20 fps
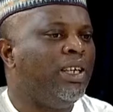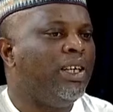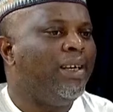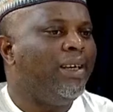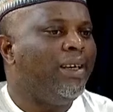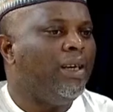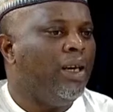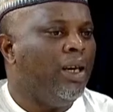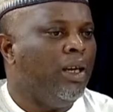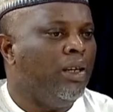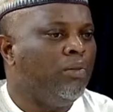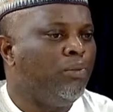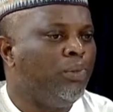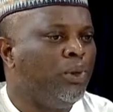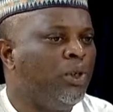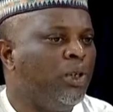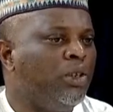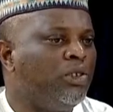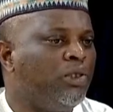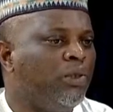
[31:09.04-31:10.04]
in
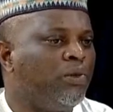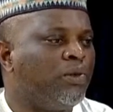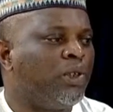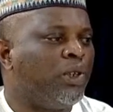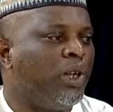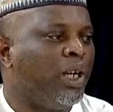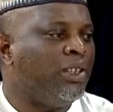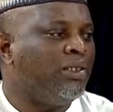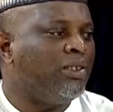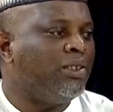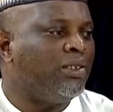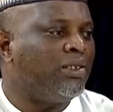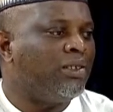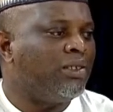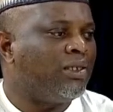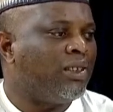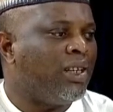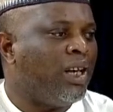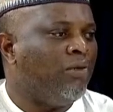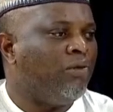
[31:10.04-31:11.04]
periods of
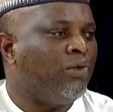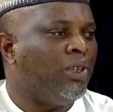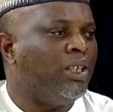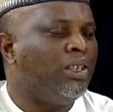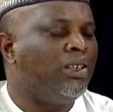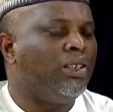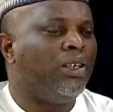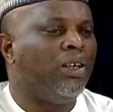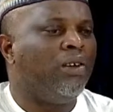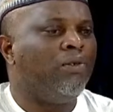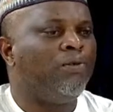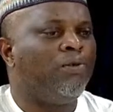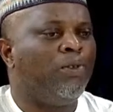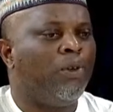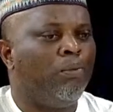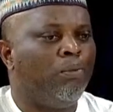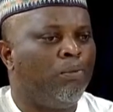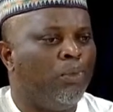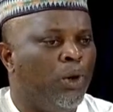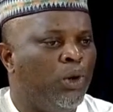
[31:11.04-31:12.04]
crisis. I've read enough
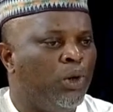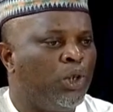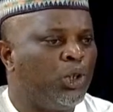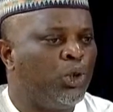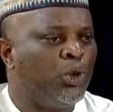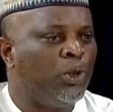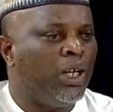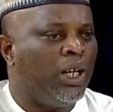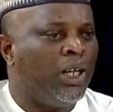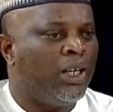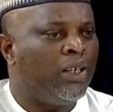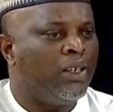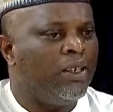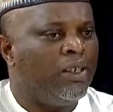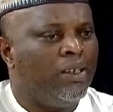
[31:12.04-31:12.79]
from Paul Kruger